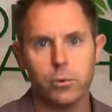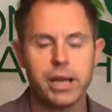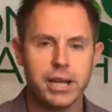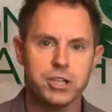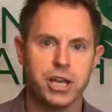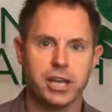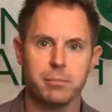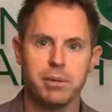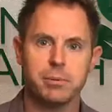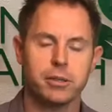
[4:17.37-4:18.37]
re-educating
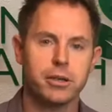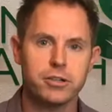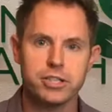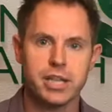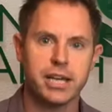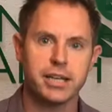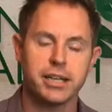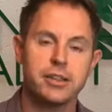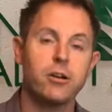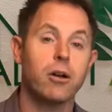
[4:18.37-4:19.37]
people and understanding
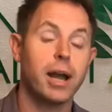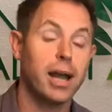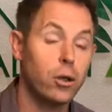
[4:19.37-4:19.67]
that there are